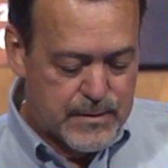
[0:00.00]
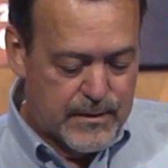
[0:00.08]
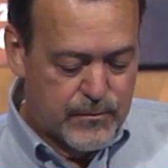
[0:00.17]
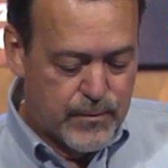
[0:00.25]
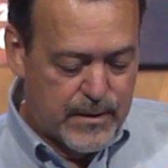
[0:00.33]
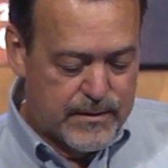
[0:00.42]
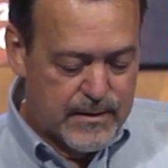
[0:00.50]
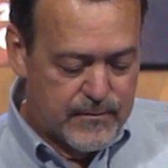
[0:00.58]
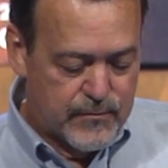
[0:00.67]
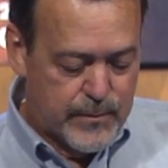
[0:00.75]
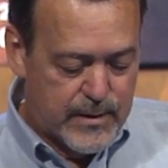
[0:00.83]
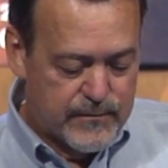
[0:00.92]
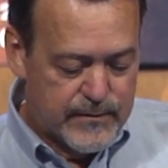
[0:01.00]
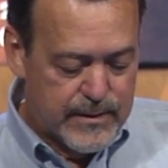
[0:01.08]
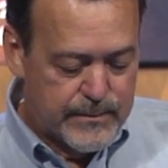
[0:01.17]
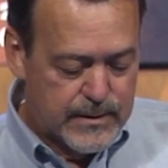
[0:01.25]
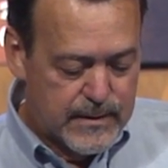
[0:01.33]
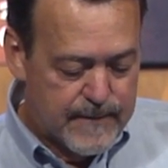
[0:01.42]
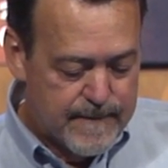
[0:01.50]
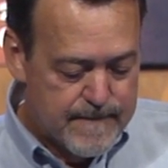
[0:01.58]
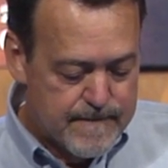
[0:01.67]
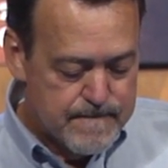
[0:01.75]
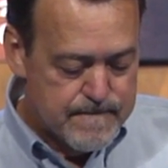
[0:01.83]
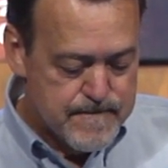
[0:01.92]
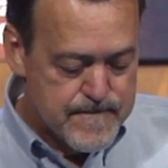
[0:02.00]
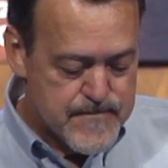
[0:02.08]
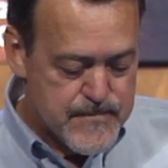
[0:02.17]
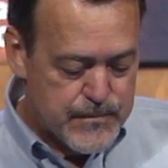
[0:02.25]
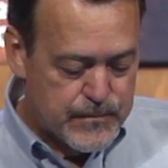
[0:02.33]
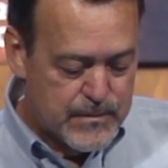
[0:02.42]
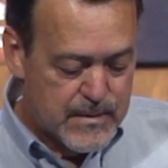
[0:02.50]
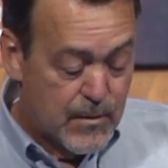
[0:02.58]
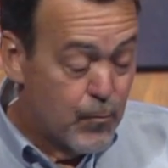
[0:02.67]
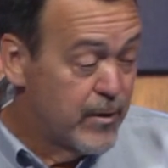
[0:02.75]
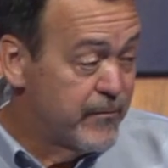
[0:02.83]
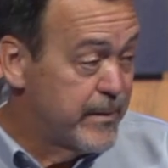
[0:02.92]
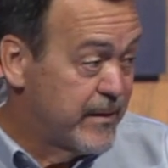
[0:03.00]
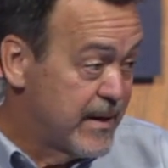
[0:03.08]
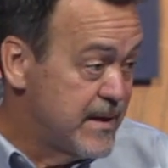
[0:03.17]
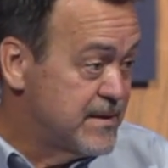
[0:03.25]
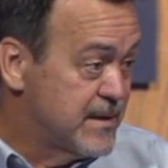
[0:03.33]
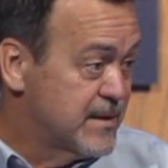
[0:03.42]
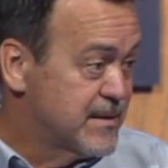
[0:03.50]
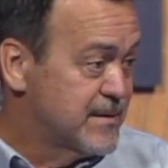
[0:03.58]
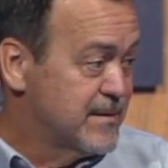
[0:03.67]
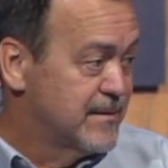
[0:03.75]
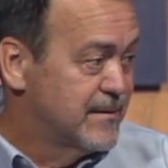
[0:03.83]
not the right thing for my family. It would have been the easiest.